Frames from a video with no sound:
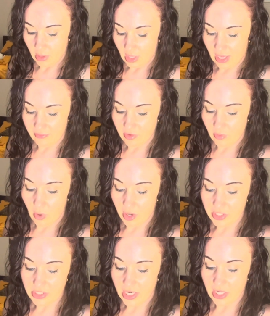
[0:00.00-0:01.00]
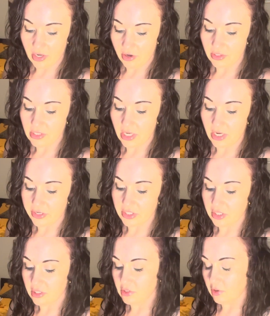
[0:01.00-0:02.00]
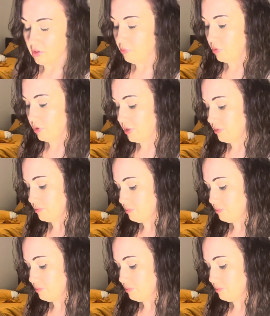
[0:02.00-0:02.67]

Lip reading: Heavy water sign and earth sign energy also on the board.